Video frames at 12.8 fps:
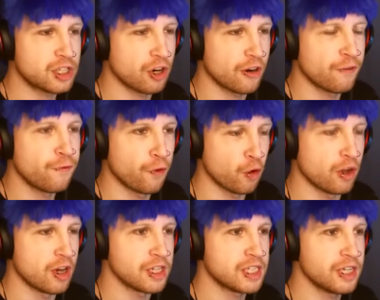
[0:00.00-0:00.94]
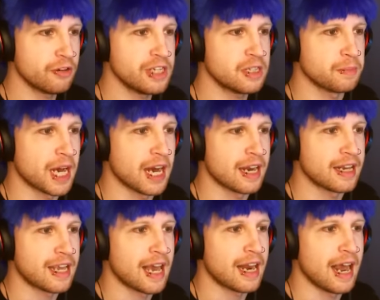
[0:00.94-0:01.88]
to start a full-on series about
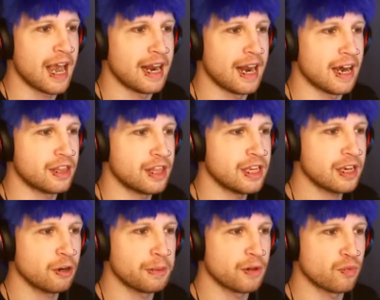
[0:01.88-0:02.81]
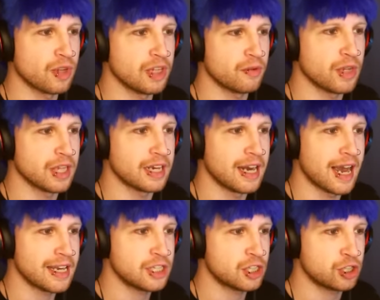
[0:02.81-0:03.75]
it again, and I think it'll be really, really
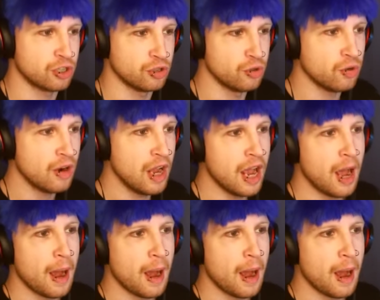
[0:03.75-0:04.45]
nice too,